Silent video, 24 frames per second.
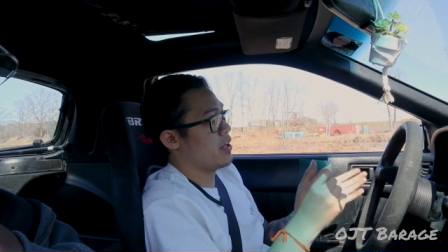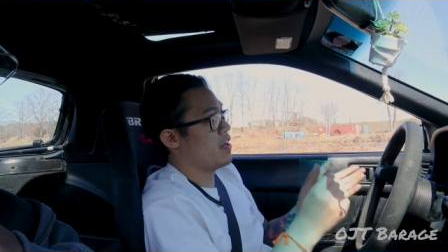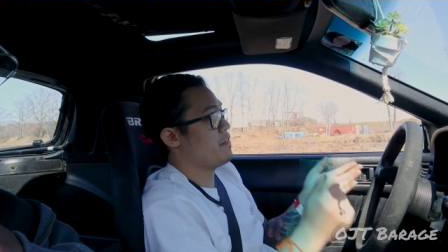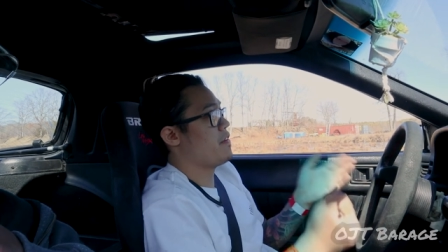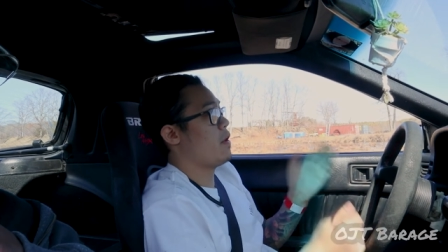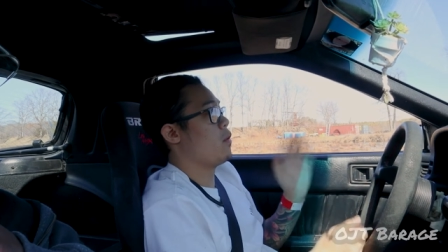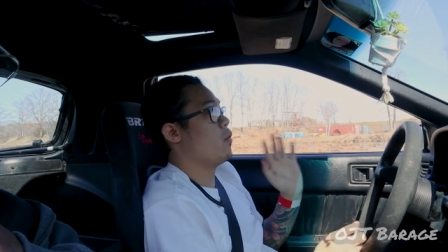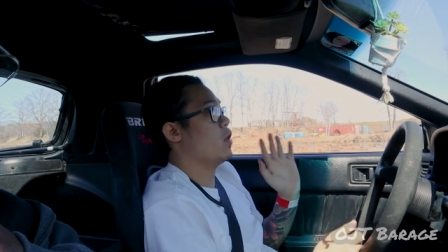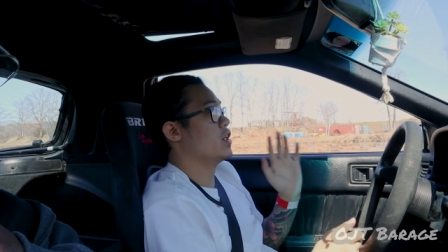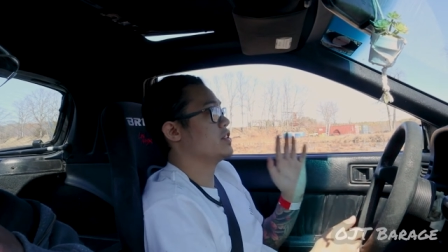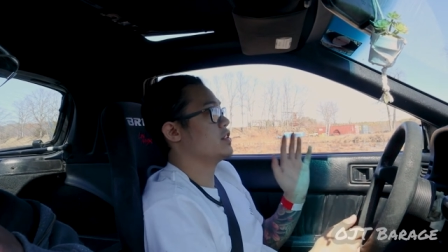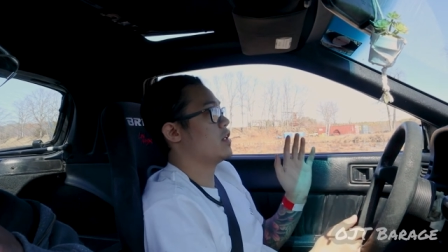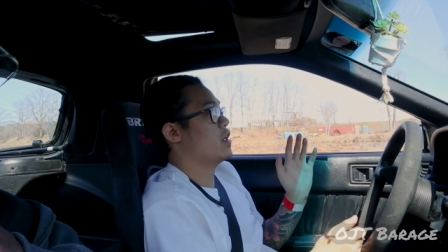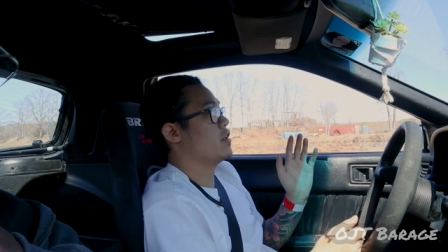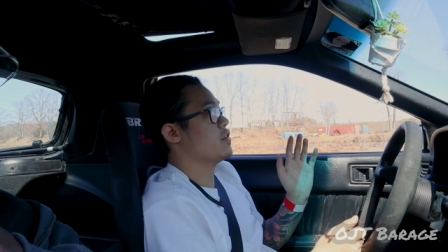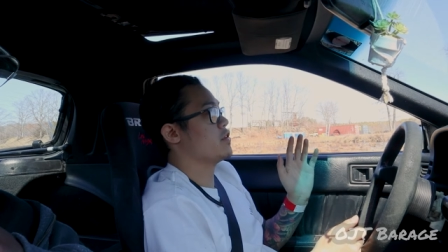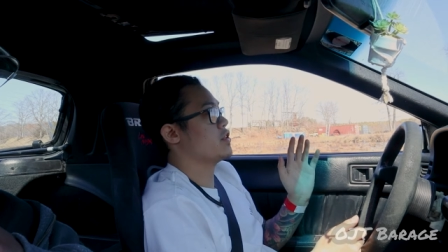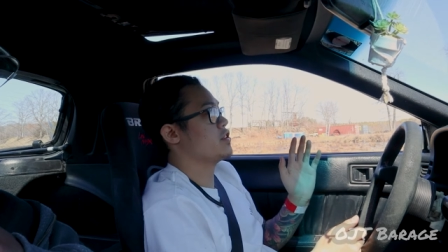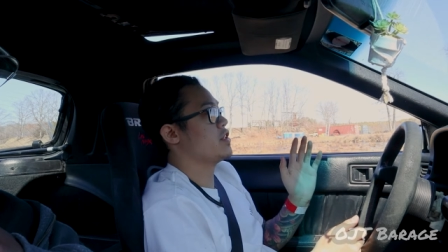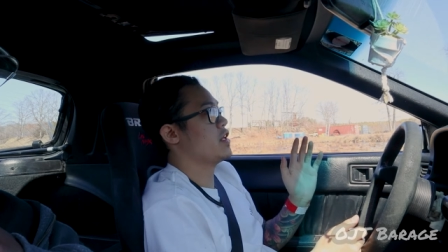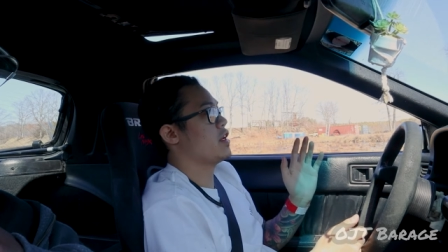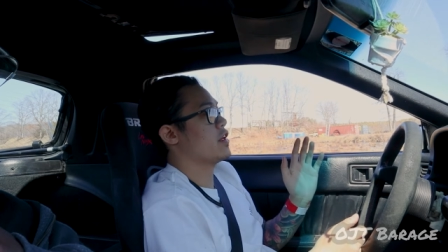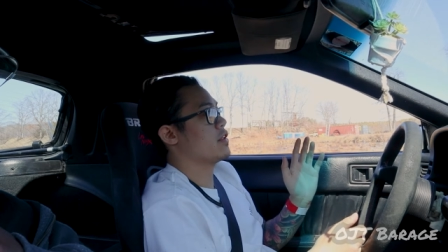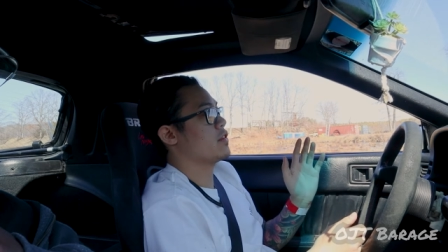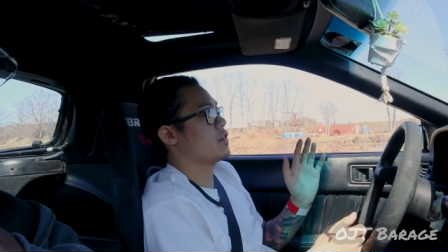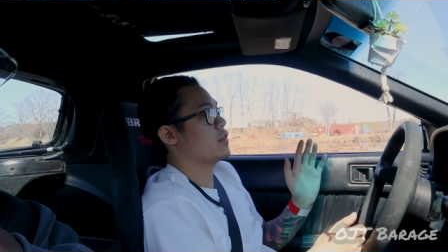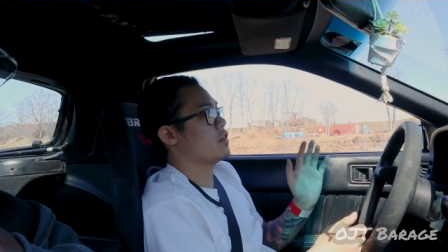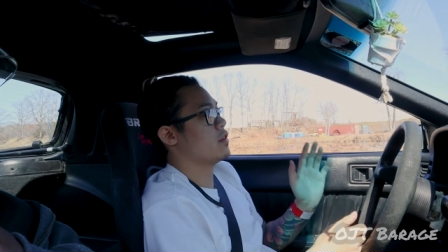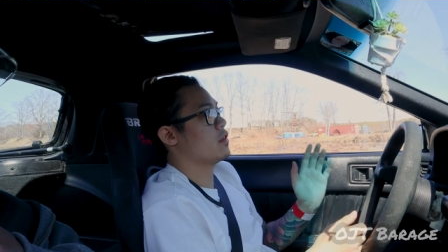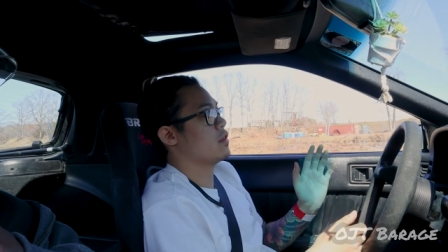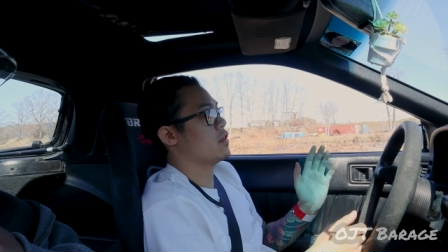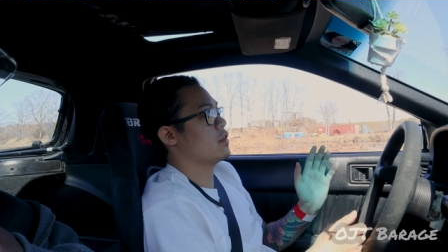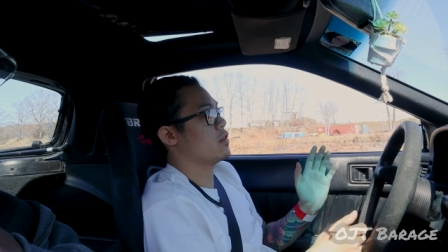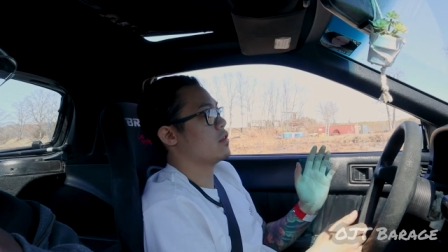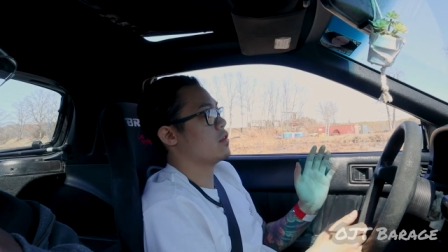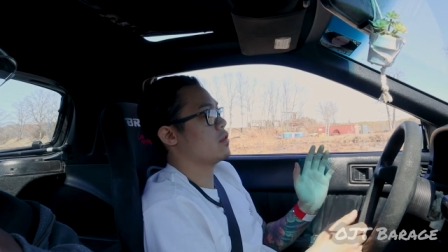but if I wasn't understeering,
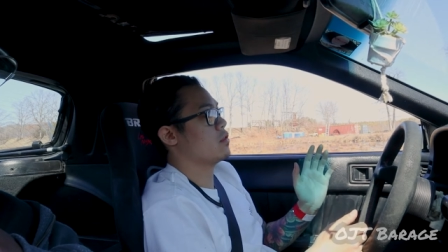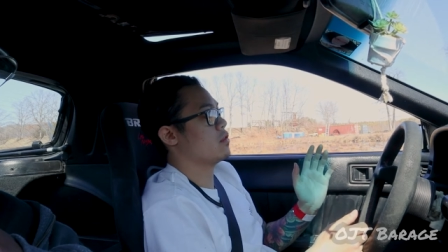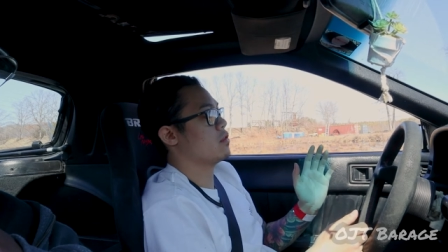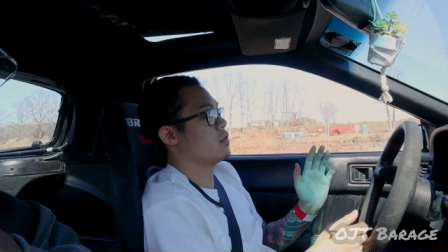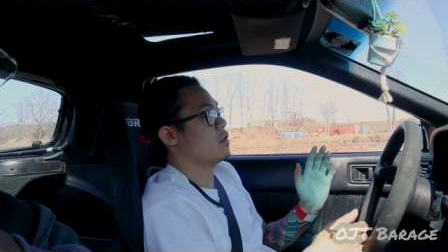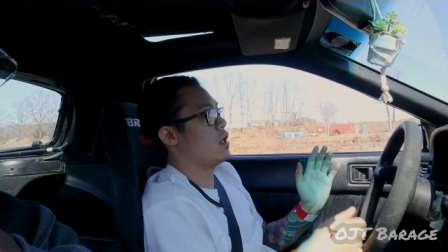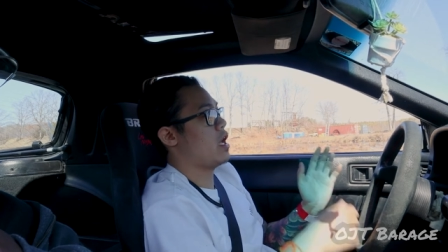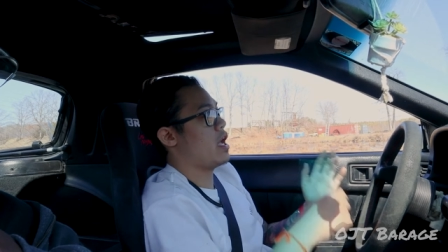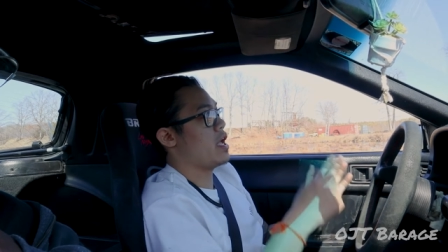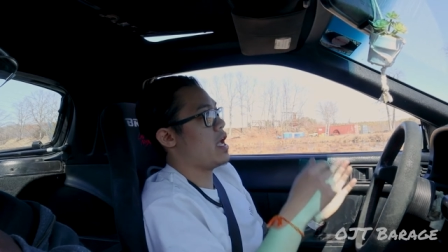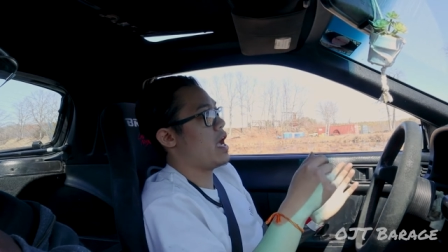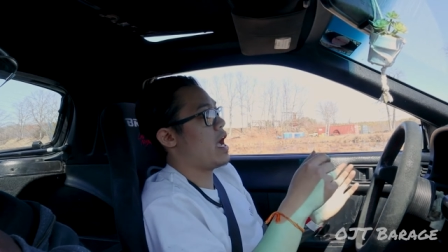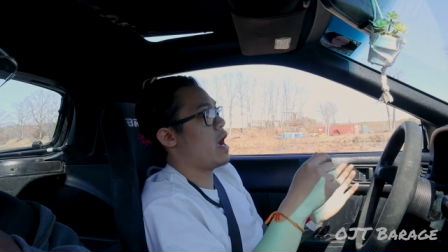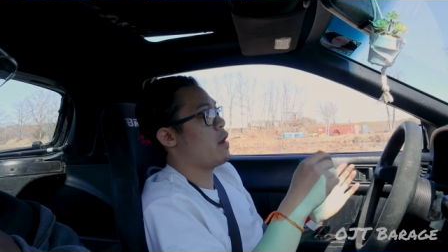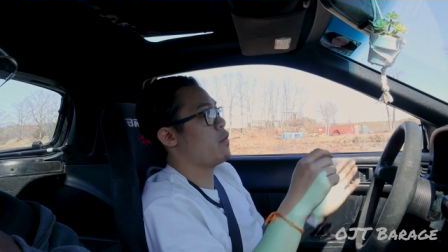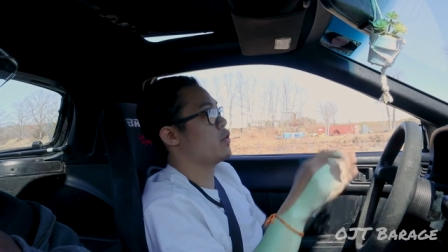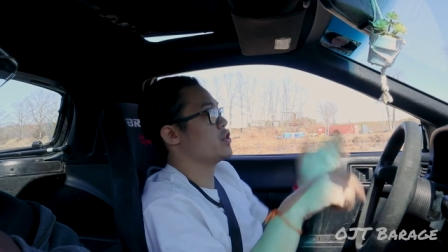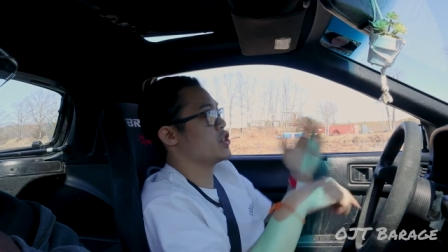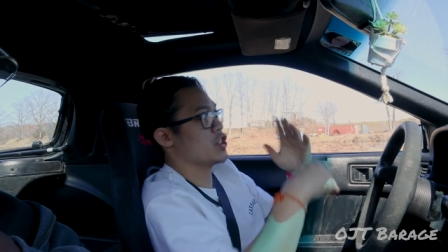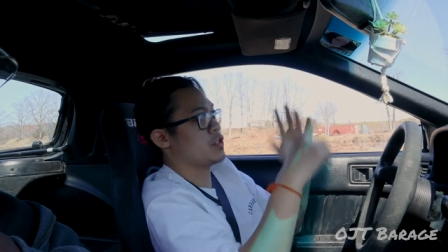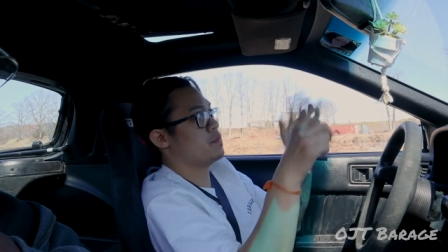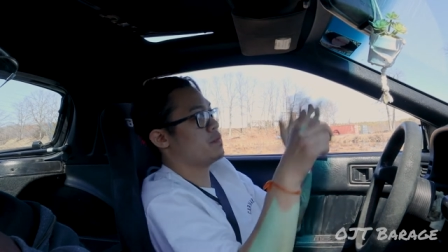I would